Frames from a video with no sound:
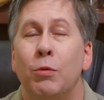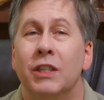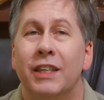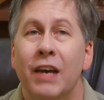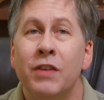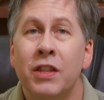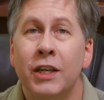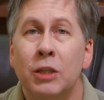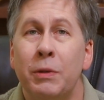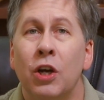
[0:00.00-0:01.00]
I was given
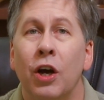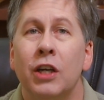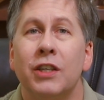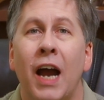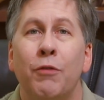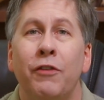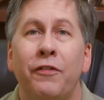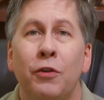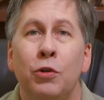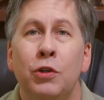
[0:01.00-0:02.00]
this because I
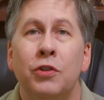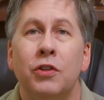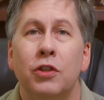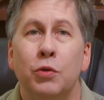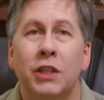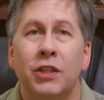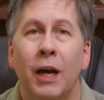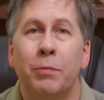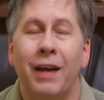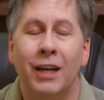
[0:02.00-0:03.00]
refused to
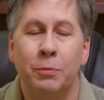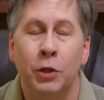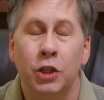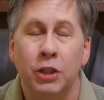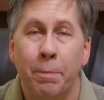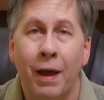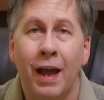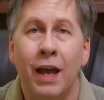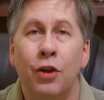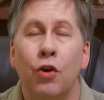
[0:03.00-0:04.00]
accept as much as a
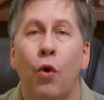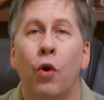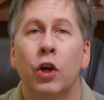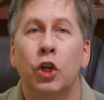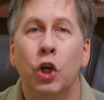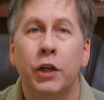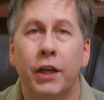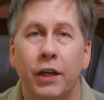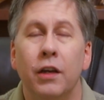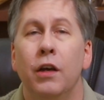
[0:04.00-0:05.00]
pen or a
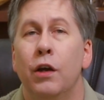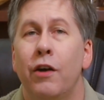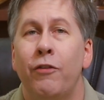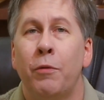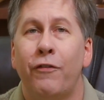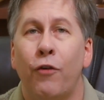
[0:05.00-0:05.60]
cookie from a